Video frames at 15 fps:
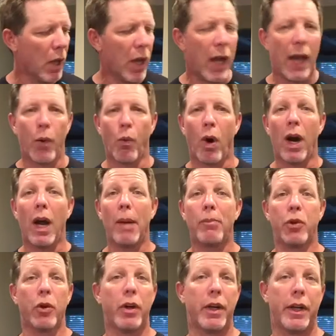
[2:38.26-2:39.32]
and why I'm
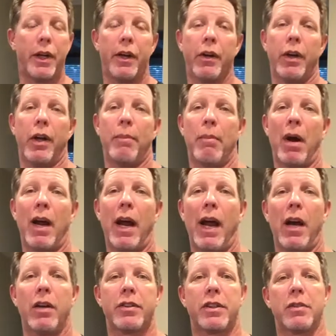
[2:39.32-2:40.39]
doing it here in my
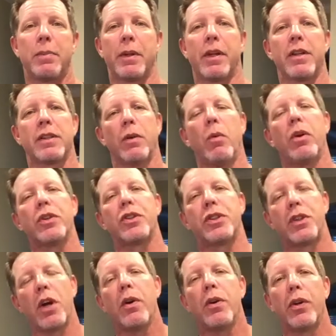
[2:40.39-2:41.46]
house is because I want to
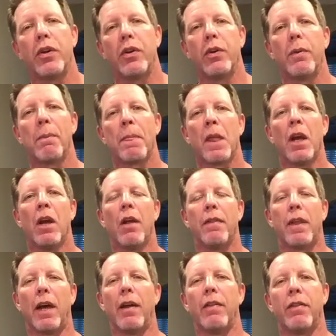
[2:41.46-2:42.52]
show you
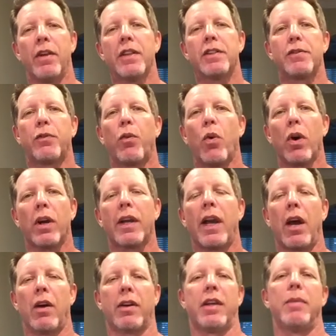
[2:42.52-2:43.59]
that this
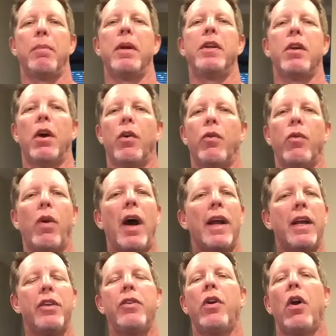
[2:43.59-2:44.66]
workout can be done right
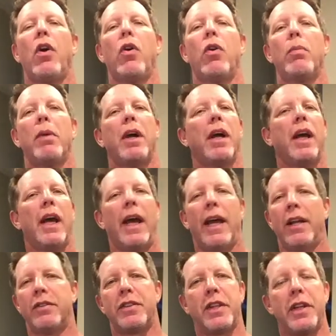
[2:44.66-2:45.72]
in your home
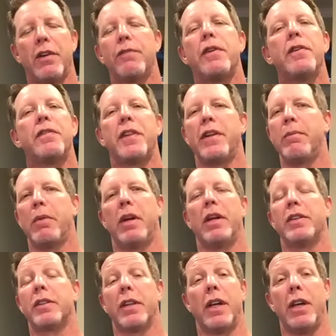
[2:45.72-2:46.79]
in 10 or 15
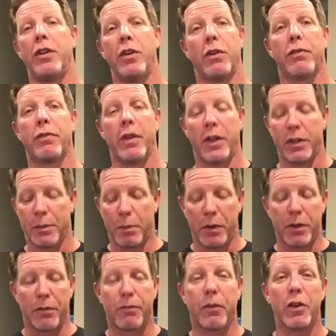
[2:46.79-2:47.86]
minutes and you're finished.
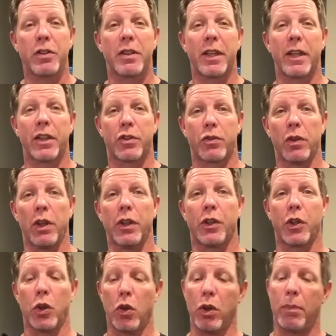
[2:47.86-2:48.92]
But the first thing that's really
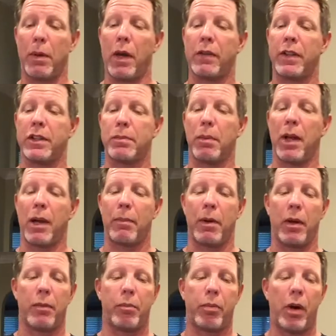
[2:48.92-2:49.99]
cool about these Black
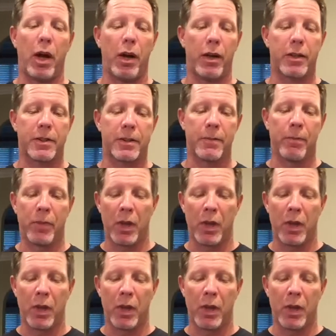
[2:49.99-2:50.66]
Mountain products